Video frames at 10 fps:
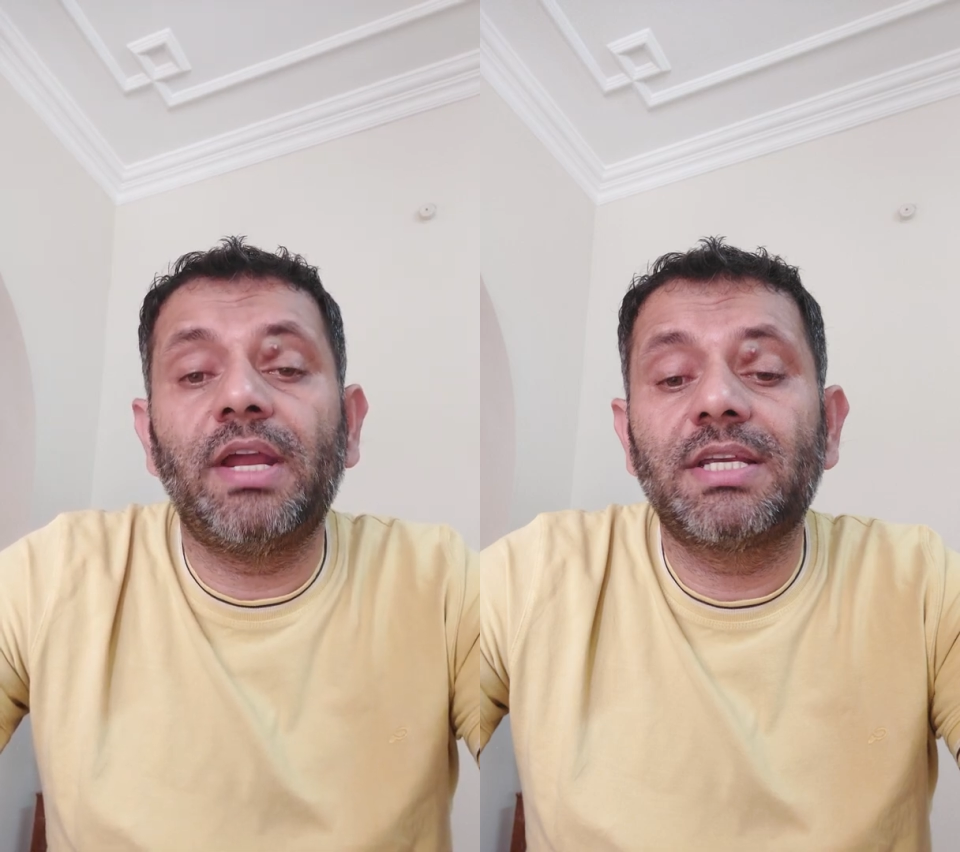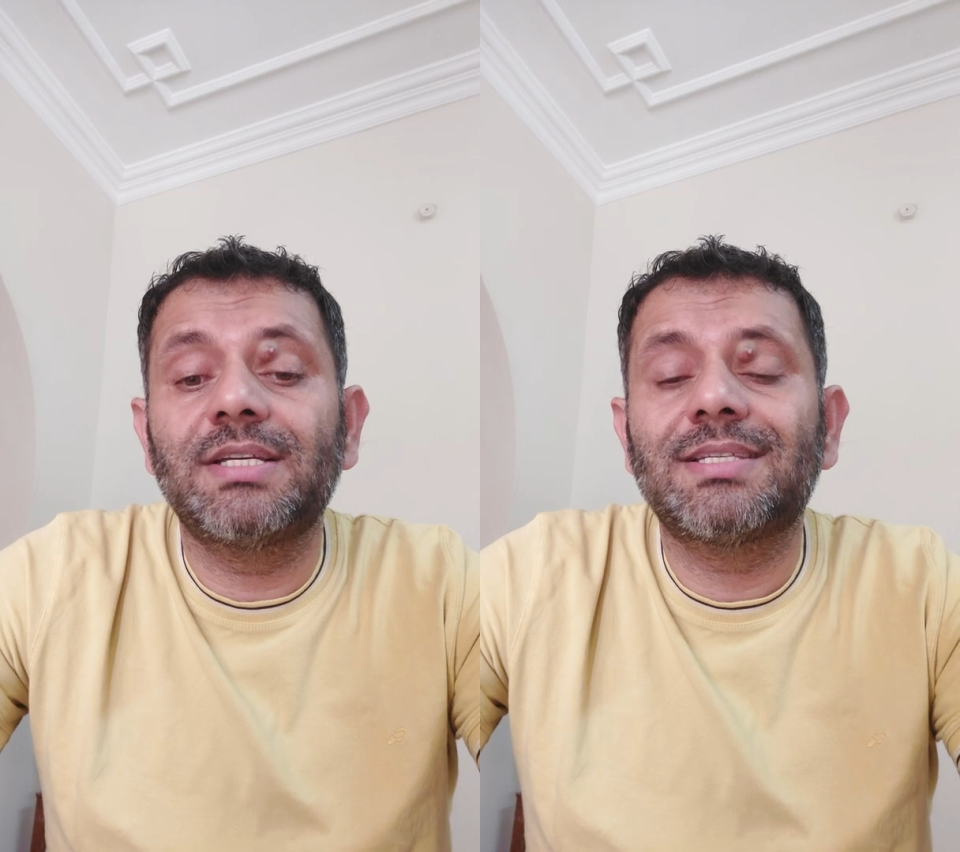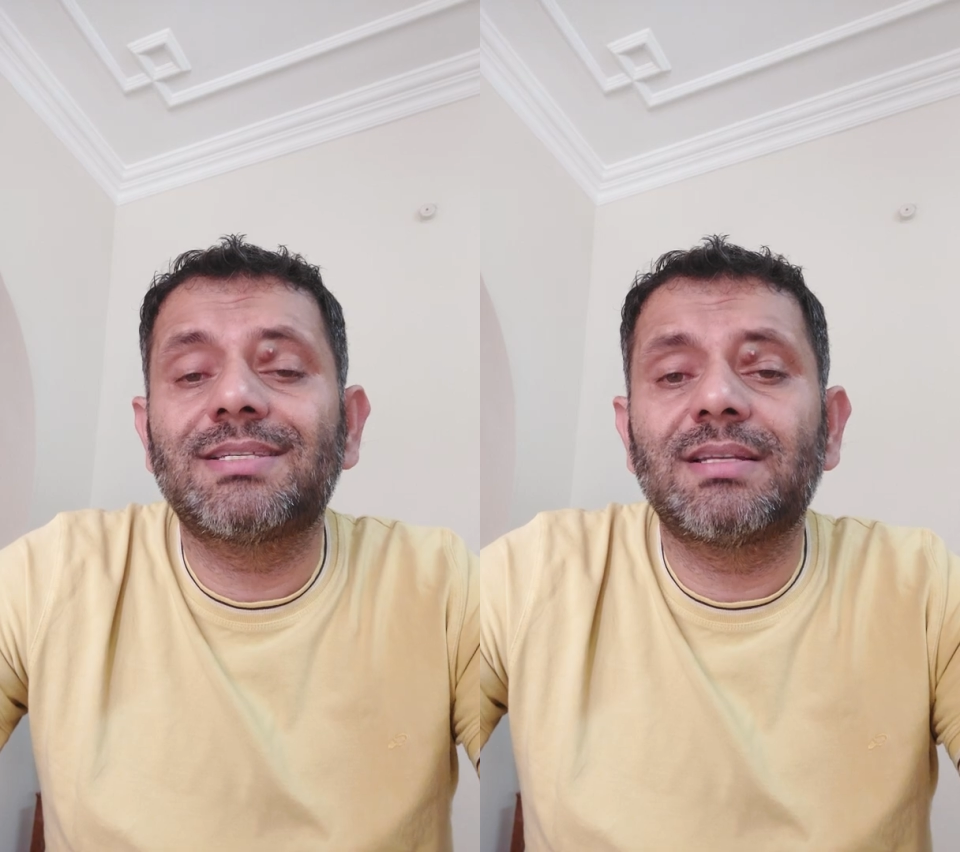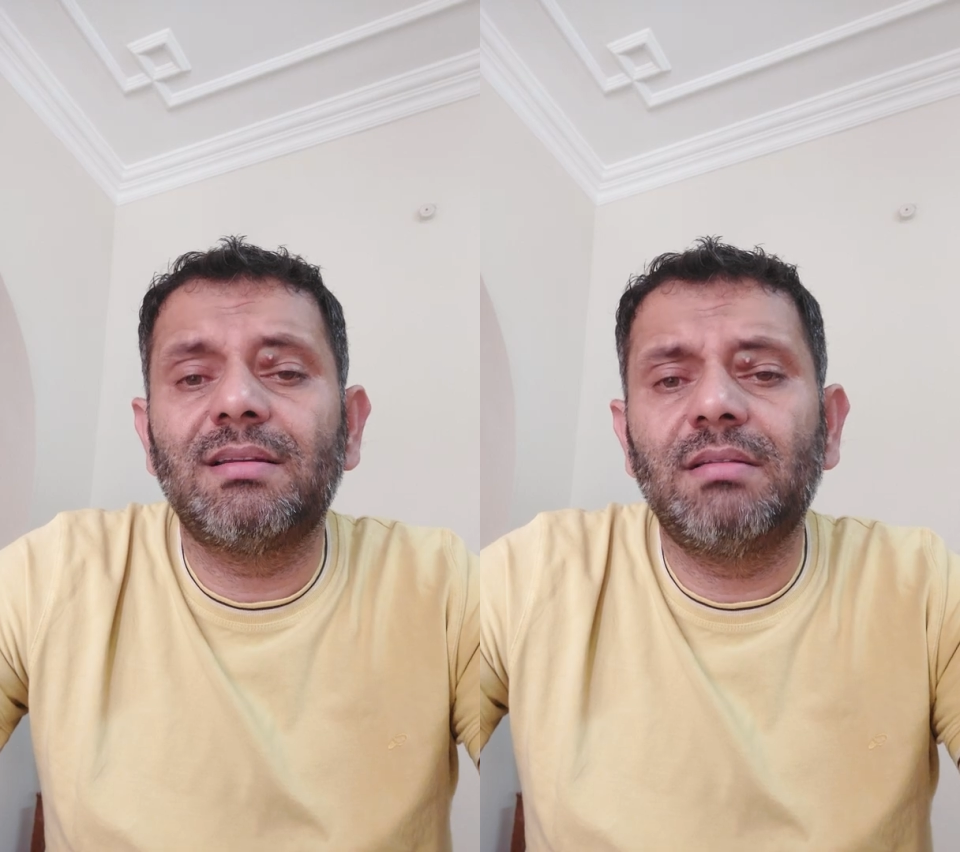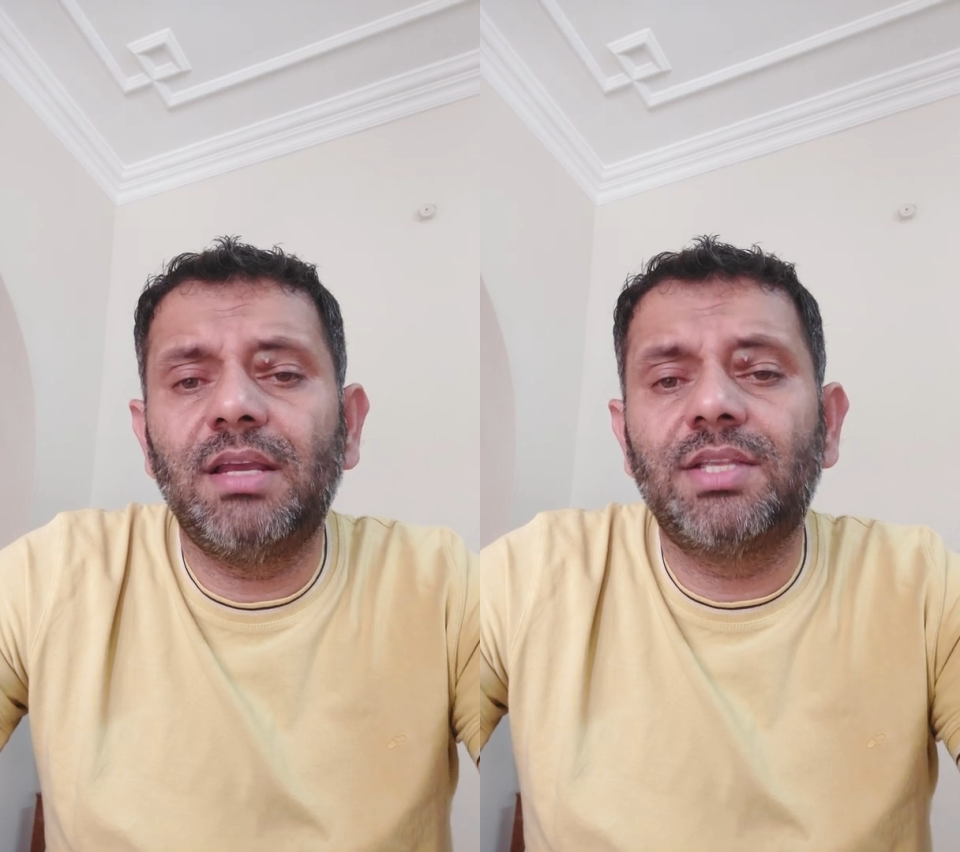rash is
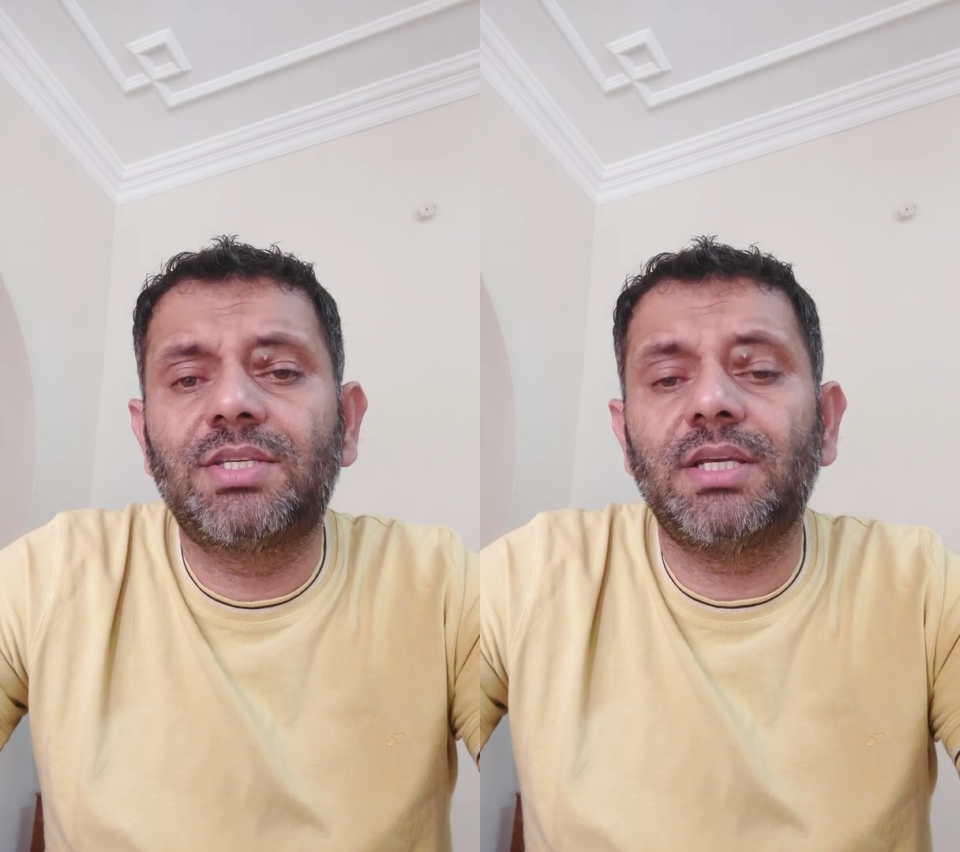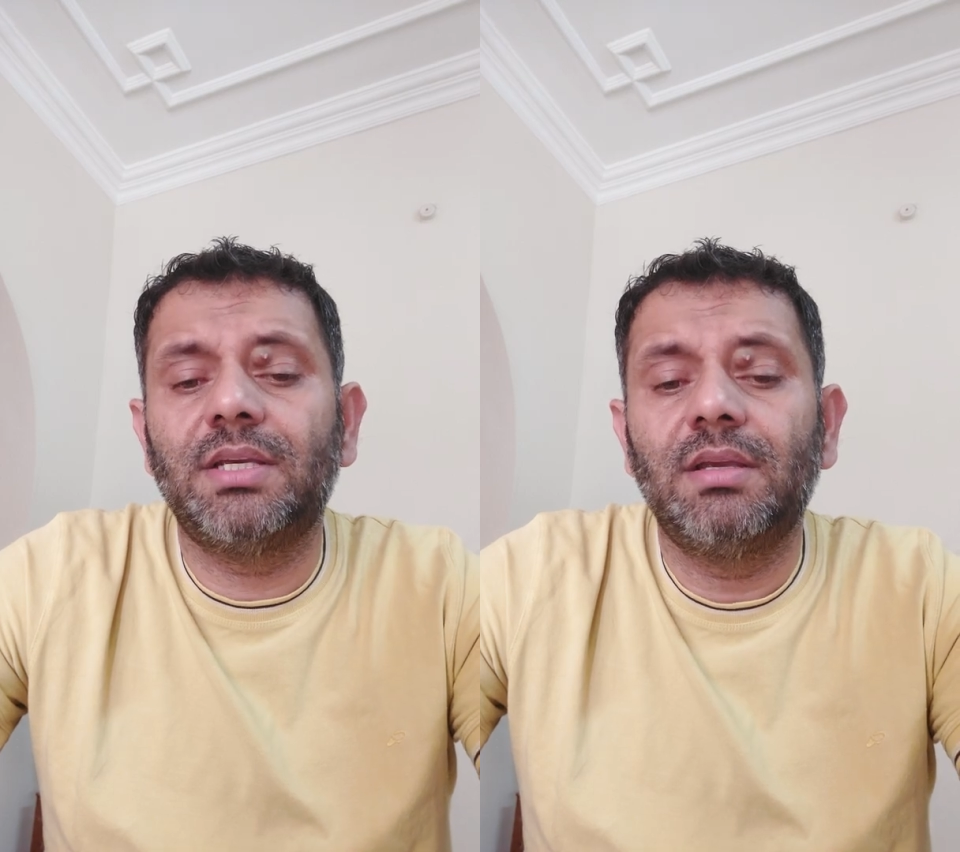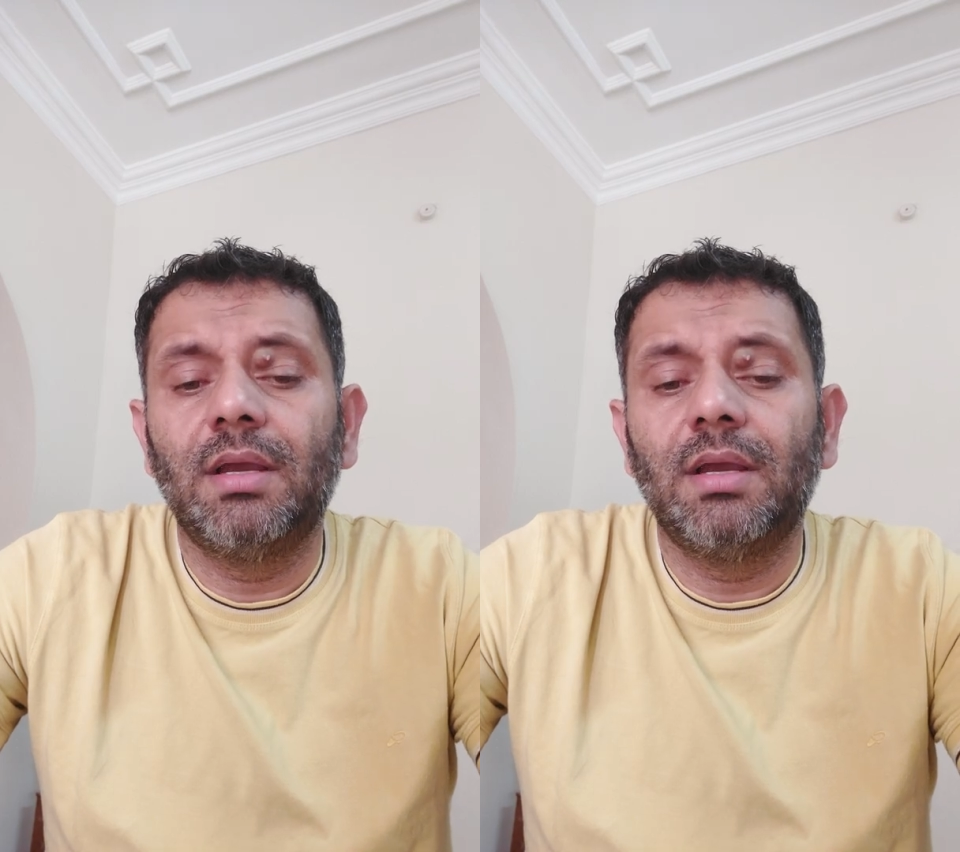itchy.